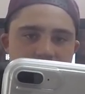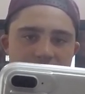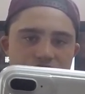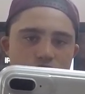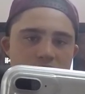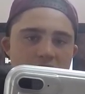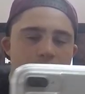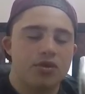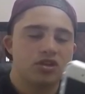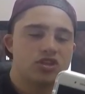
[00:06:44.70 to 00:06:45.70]
does have dual
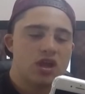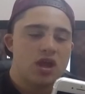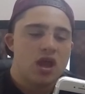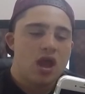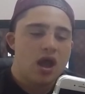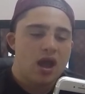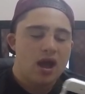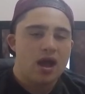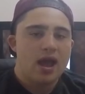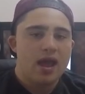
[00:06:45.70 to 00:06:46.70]
cameras.
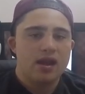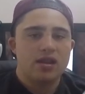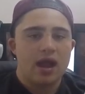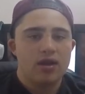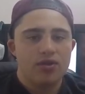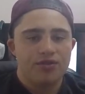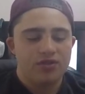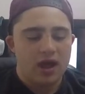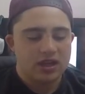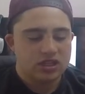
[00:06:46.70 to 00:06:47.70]
And I know the
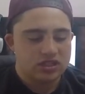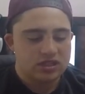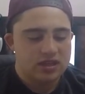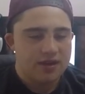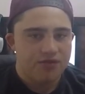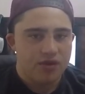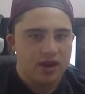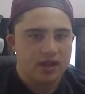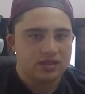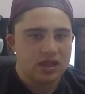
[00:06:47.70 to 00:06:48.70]
flash is
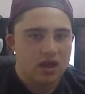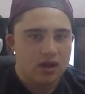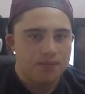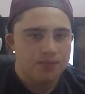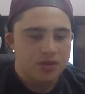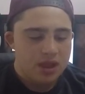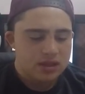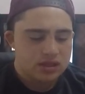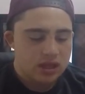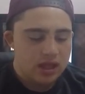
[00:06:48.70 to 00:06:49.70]
different. It's a
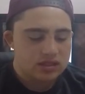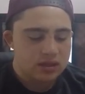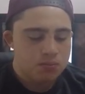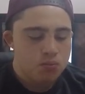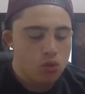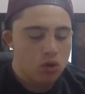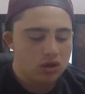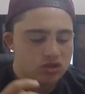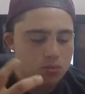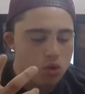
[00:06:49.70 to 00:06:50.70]

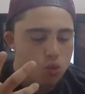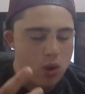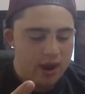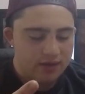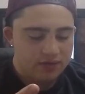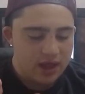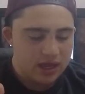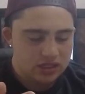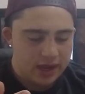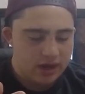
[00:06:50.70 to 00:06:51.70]
more white
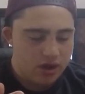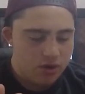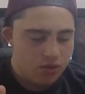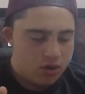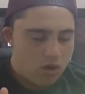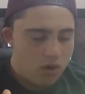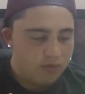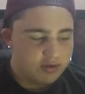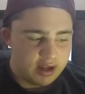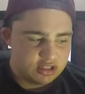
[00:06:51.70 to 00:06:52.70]
flash. I know
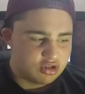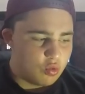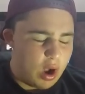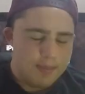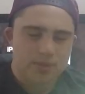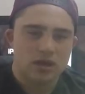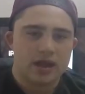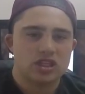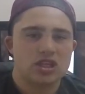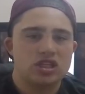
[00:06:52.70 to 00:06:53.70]
all flashes are white, but
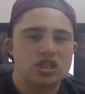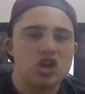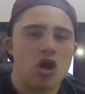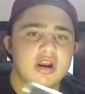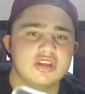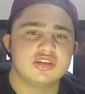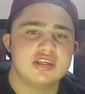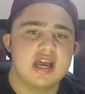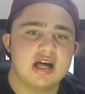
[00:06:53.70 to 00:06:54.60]
look, it's not as